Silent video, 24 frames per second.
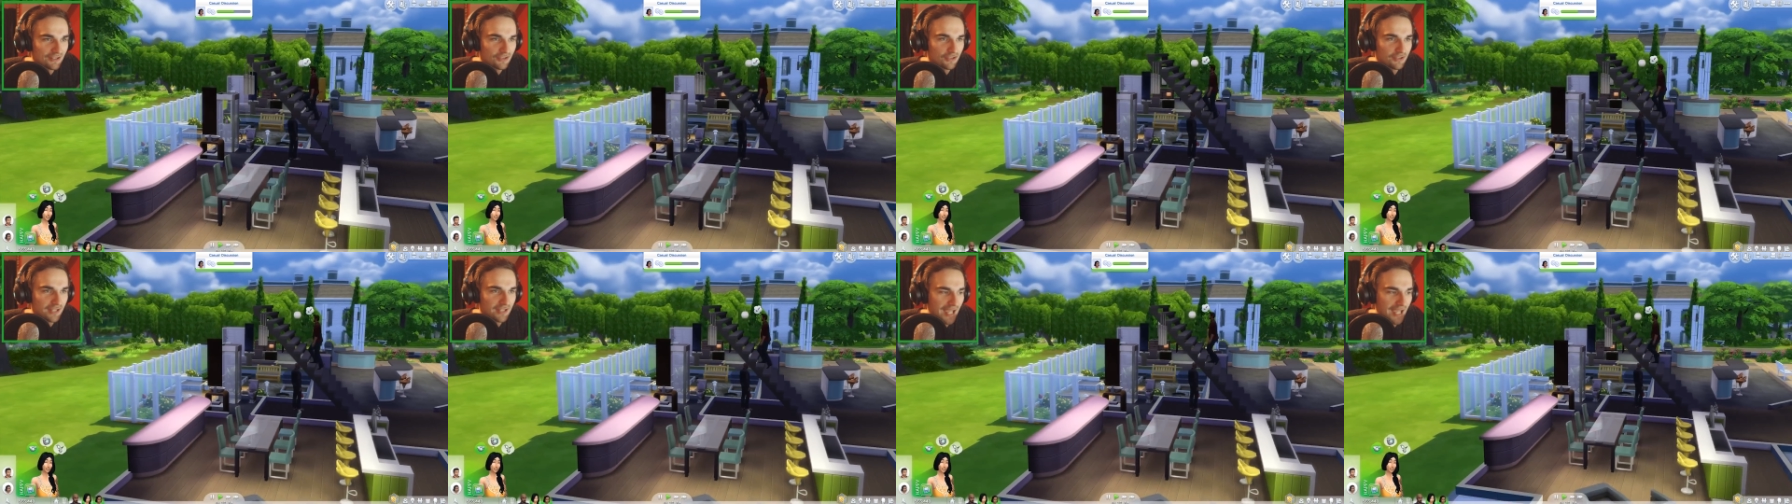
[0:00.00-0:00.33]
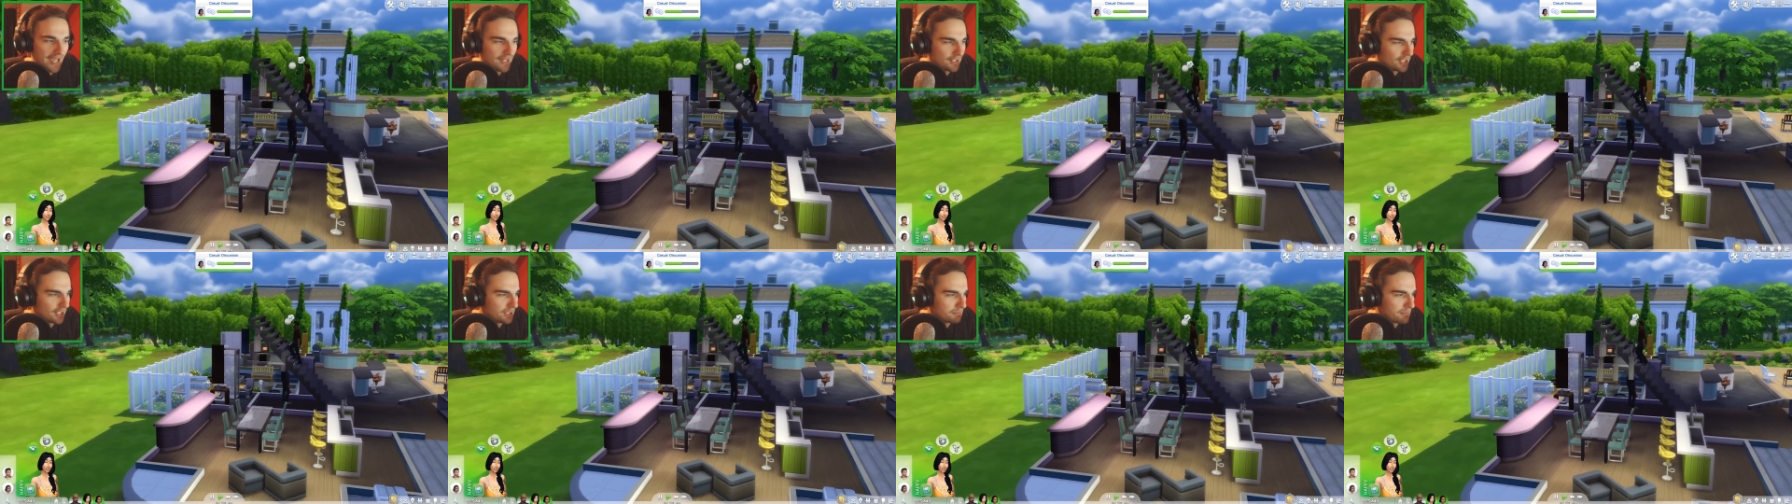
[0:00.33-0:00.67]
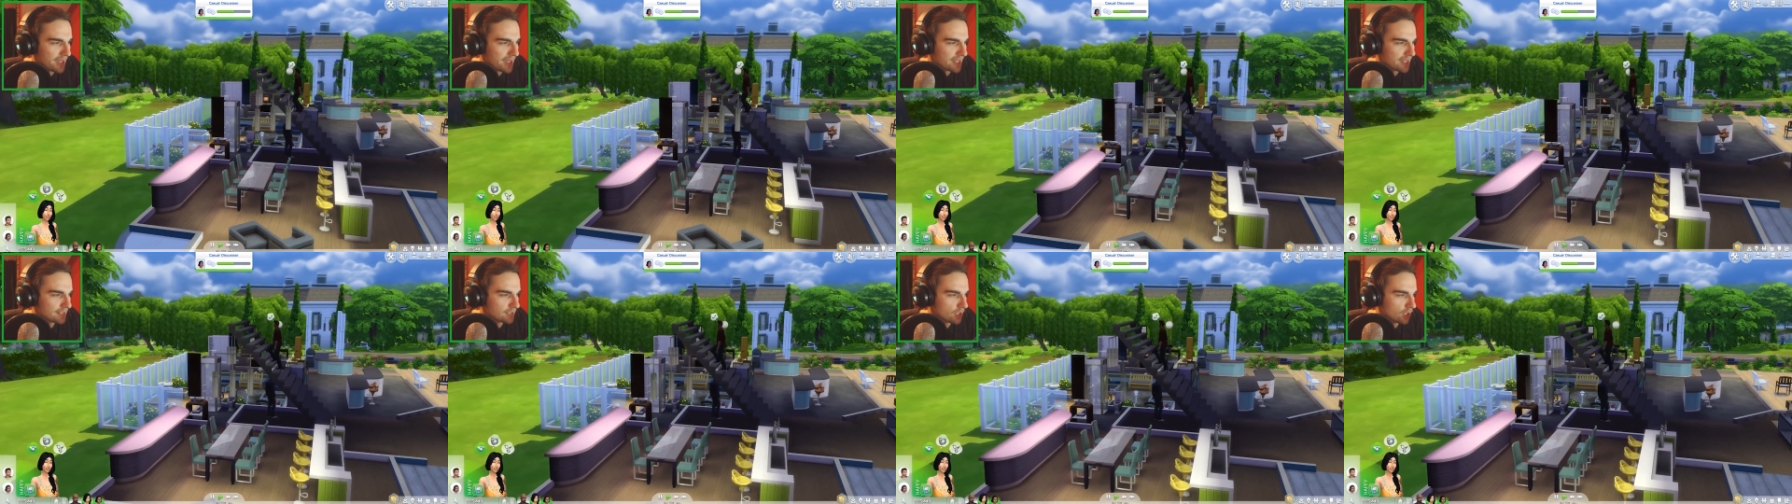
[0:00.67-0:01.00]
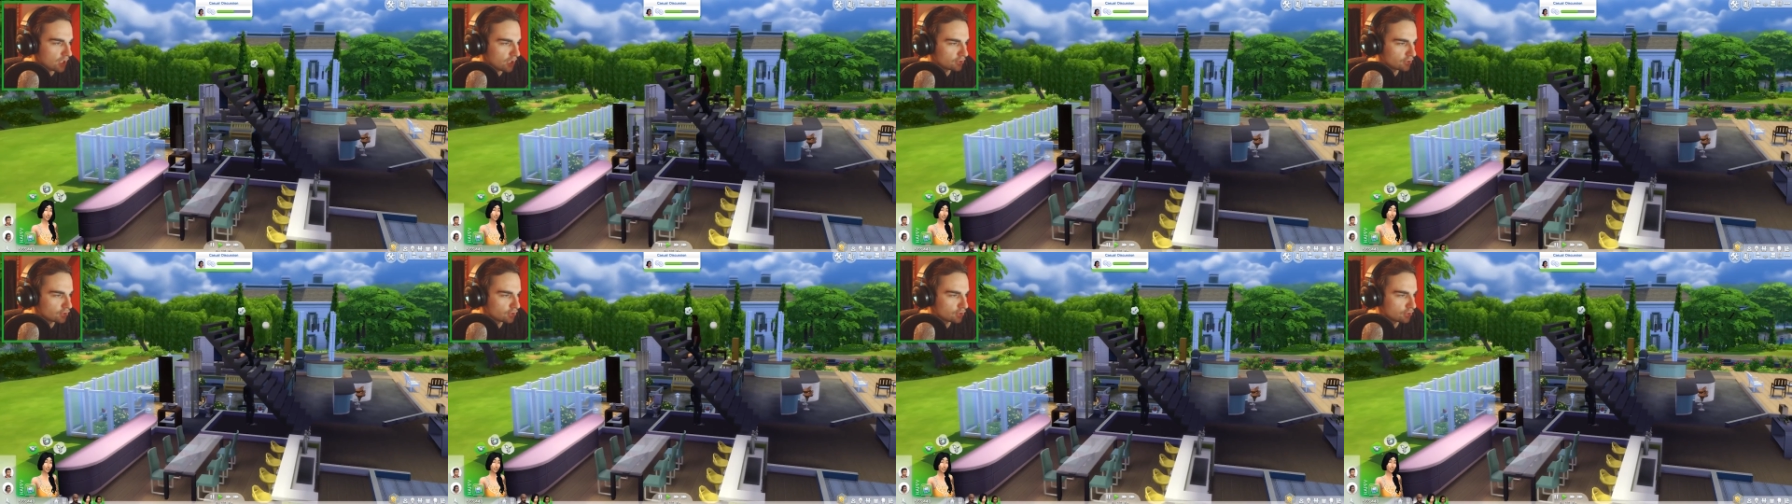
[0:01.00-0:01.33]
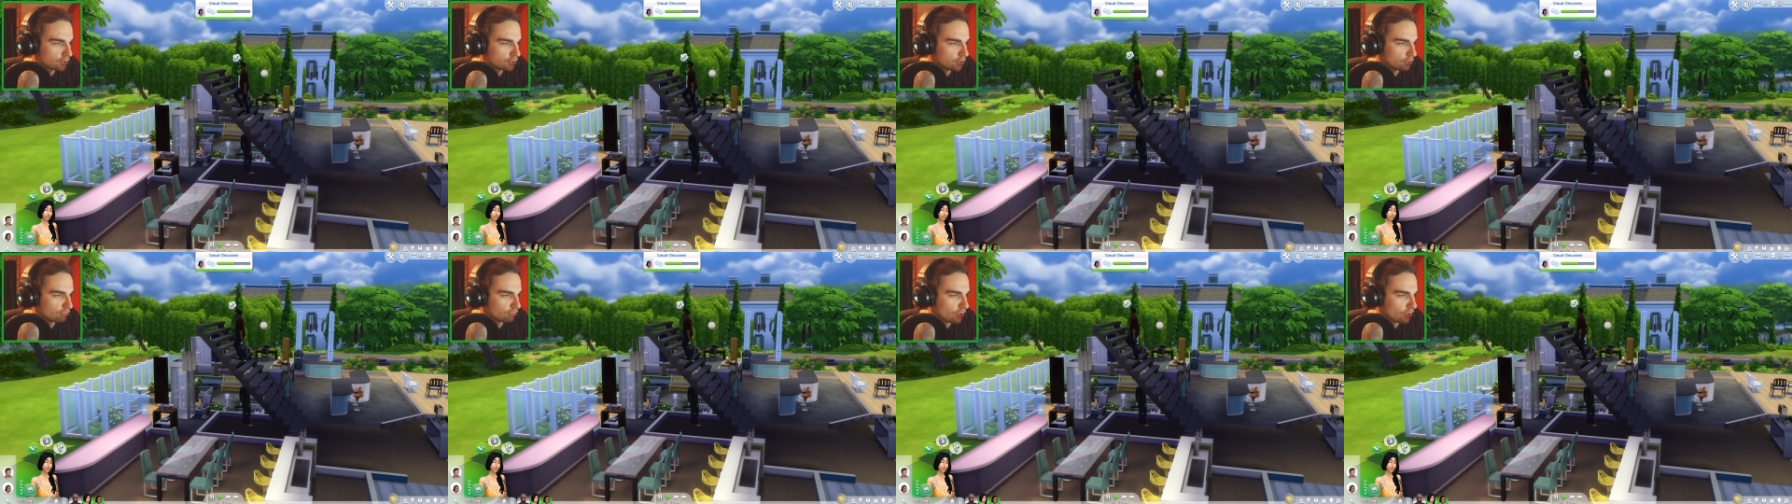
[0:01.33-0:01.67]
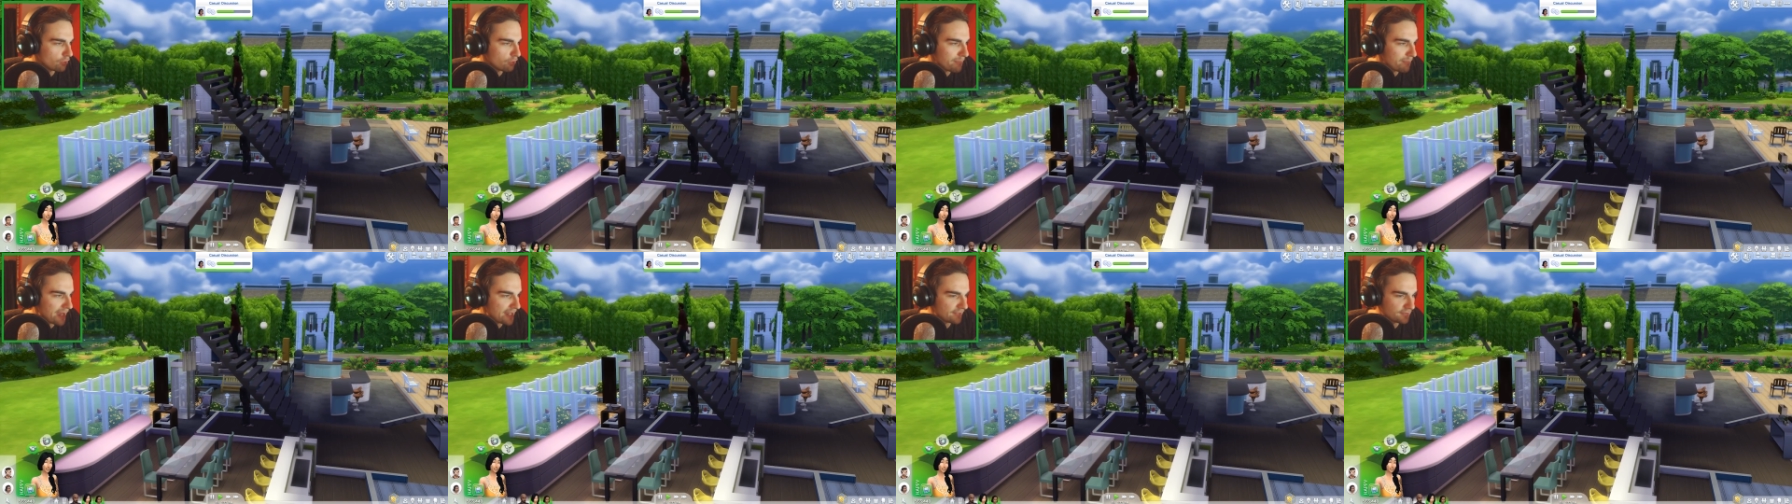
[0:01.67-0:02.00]
So can I make her do
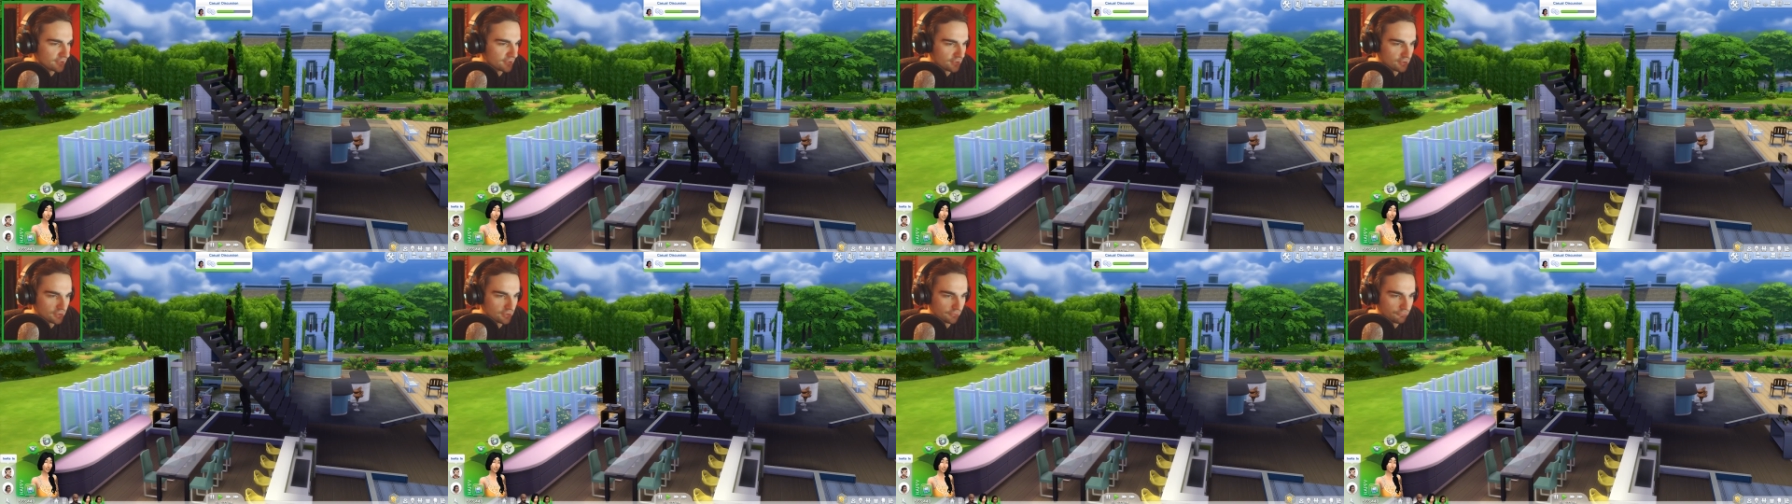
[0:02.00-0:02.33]
romantic